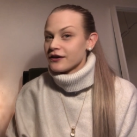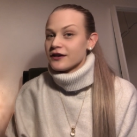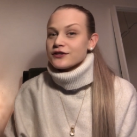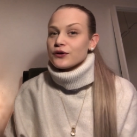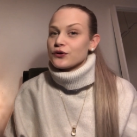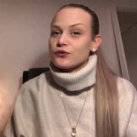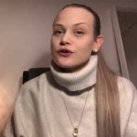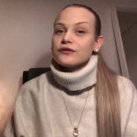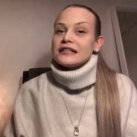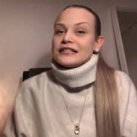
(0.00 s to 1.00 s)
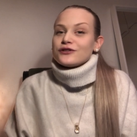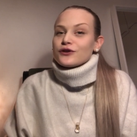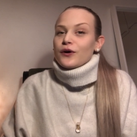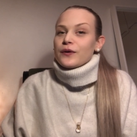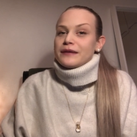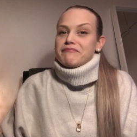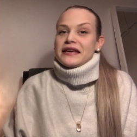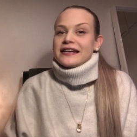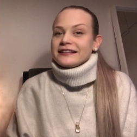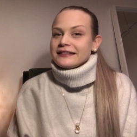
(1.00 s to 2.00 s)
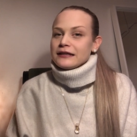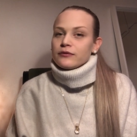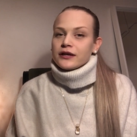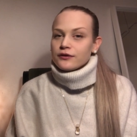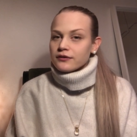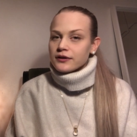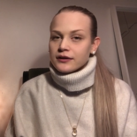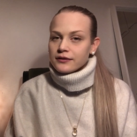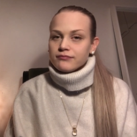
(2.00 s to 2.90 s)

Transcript: So you don't need to know immediately when you are